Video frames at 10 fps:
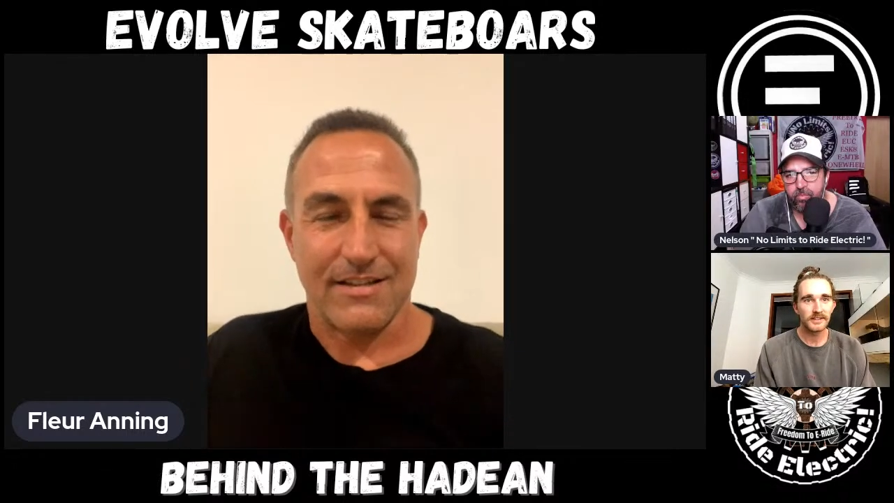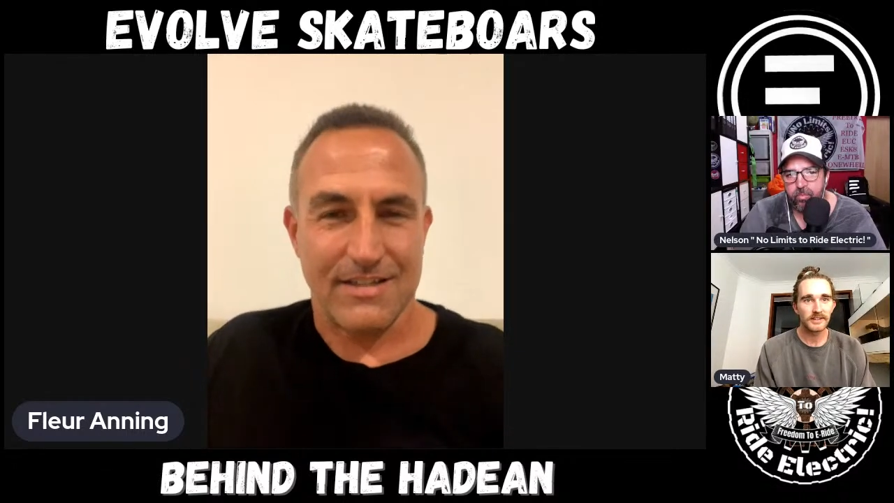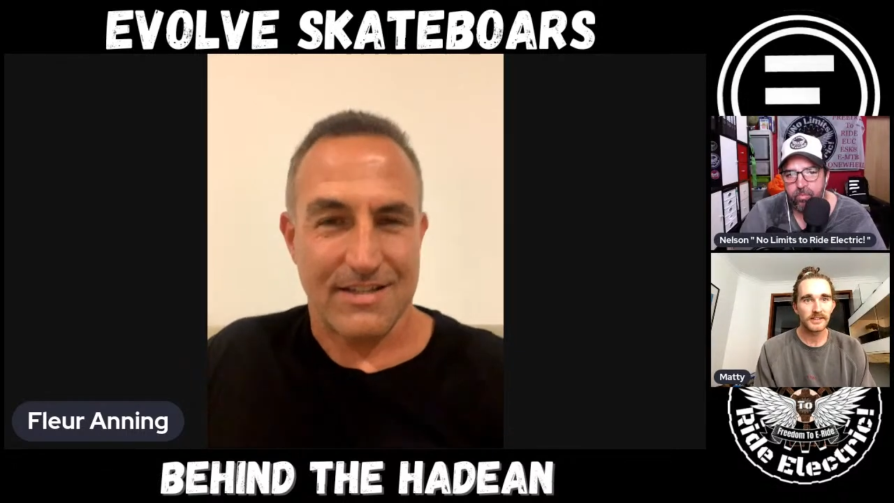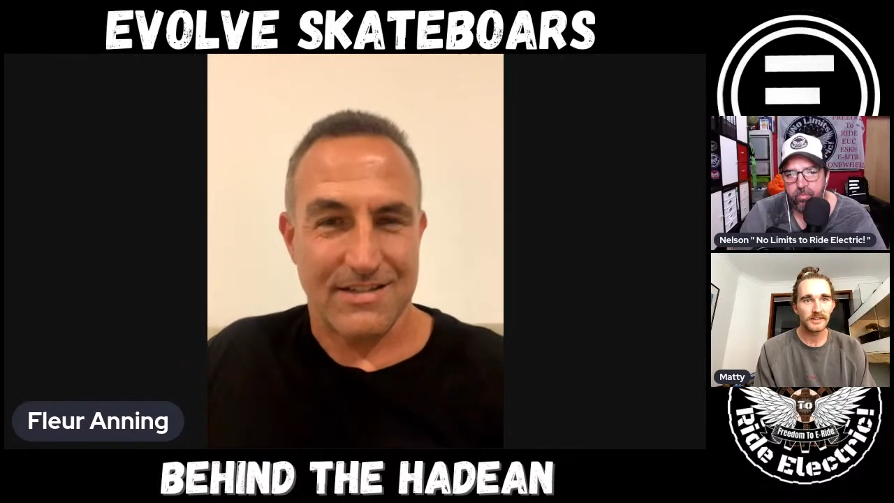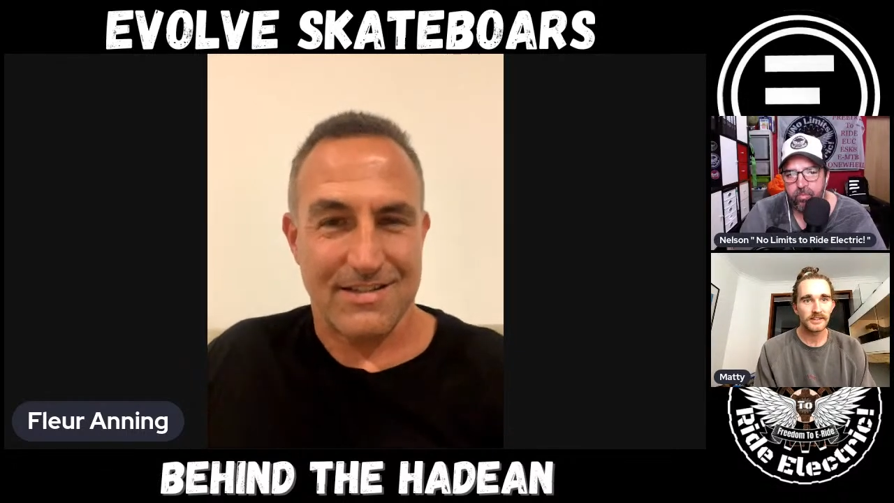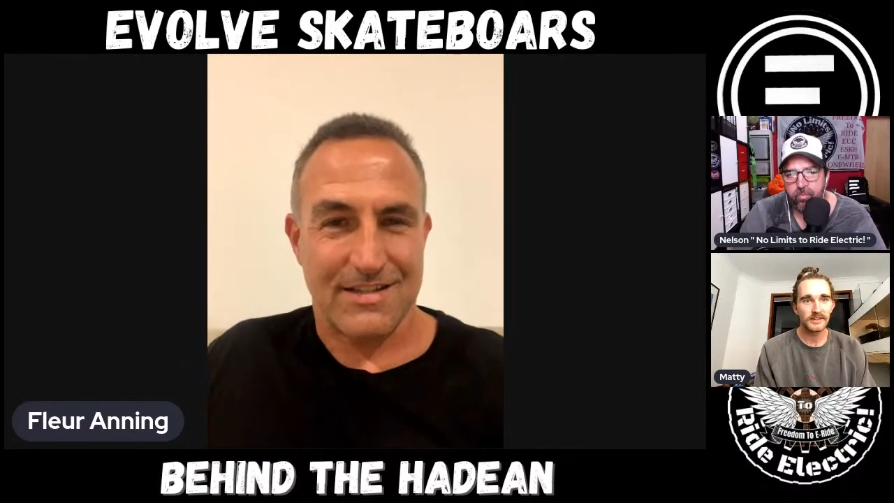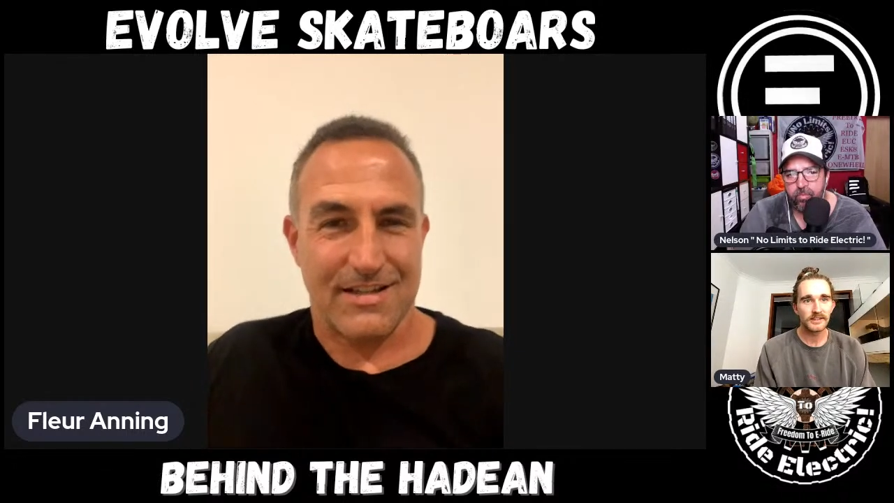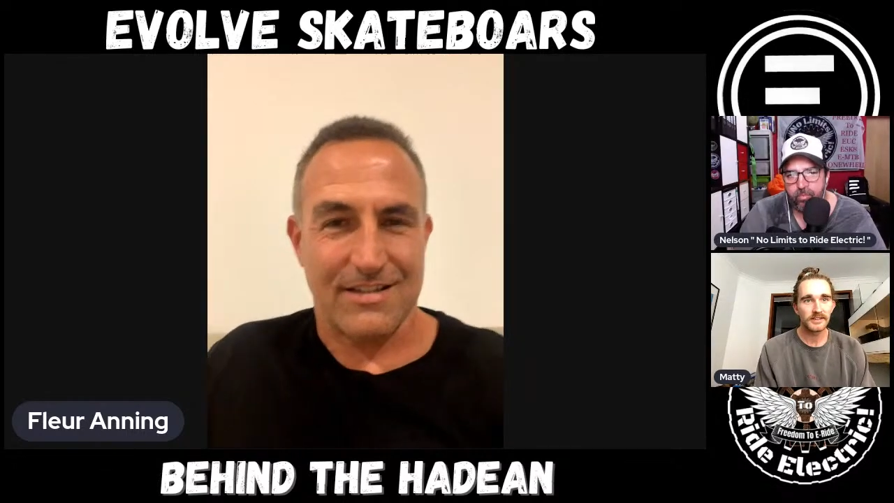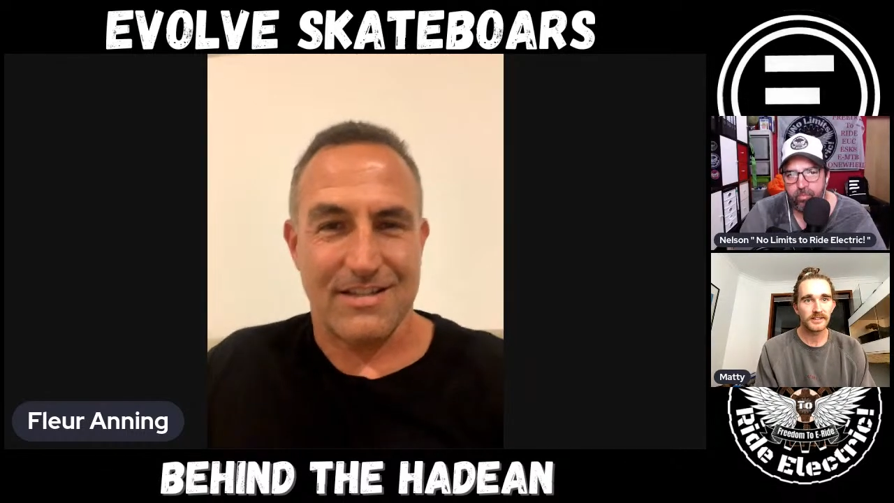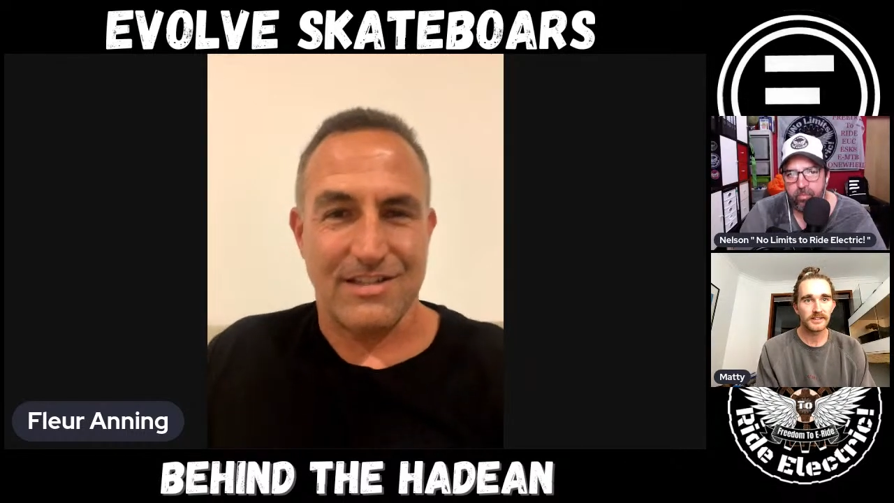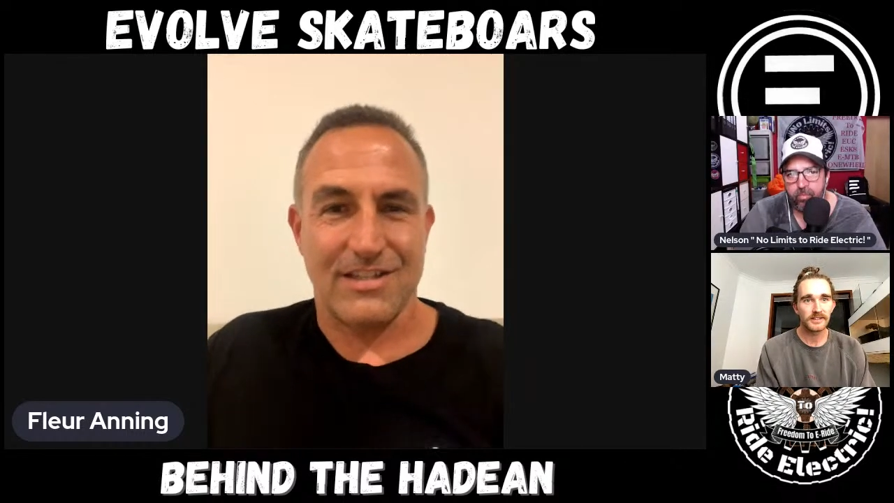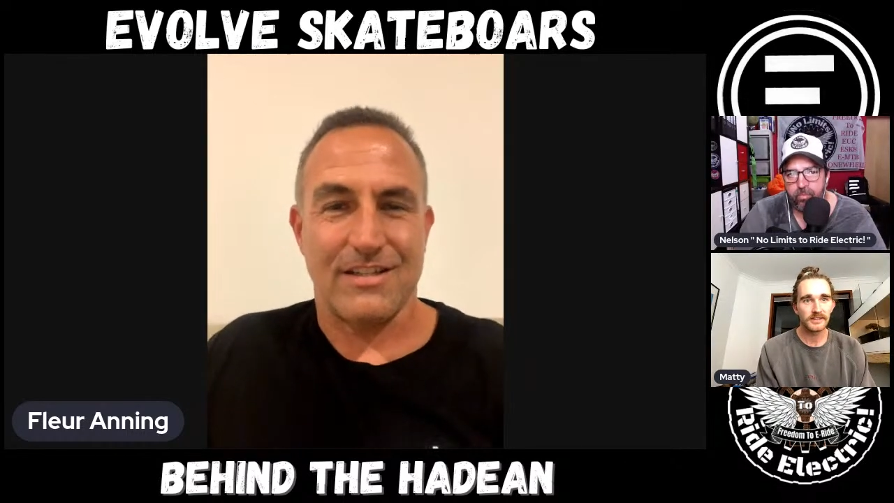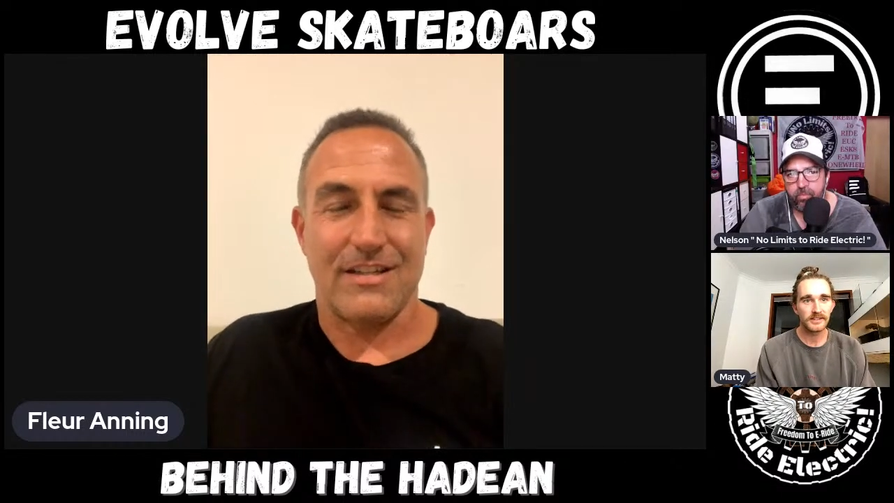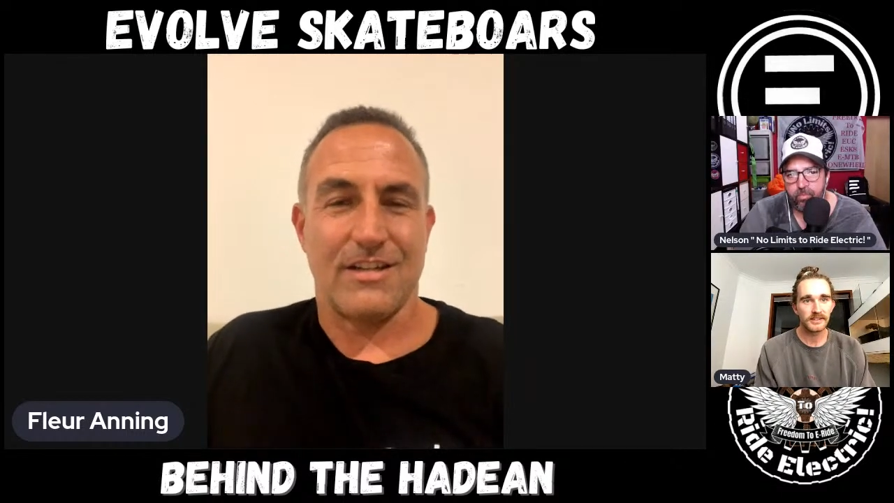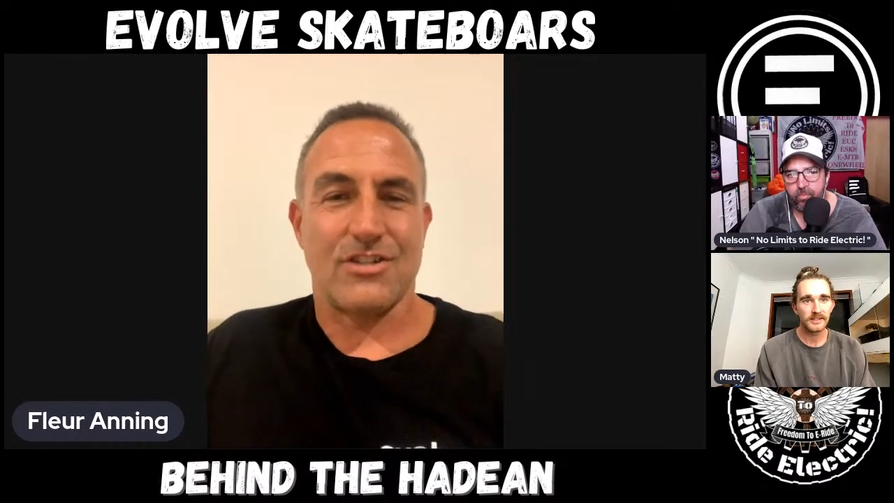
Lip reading: This is an